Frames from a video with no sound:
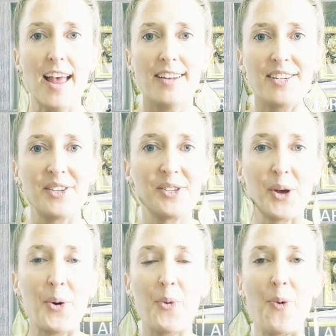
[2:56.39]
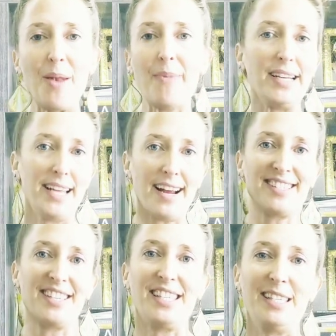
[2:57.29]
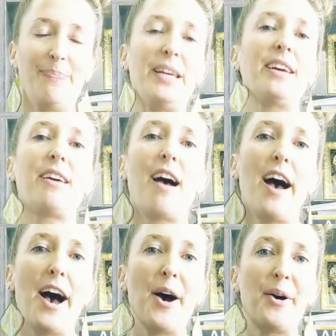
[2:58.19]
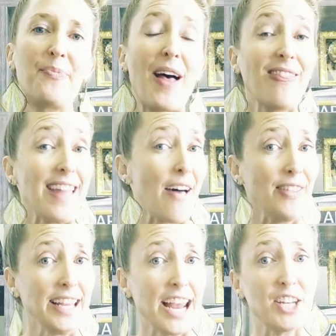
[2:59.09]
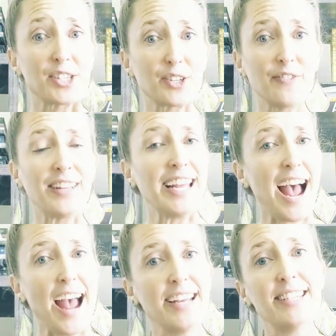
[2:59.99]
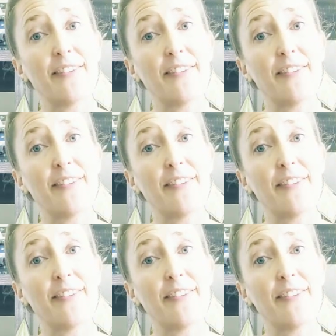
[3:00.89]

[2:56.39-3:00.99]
and so when my decks speak loudly and assertively, I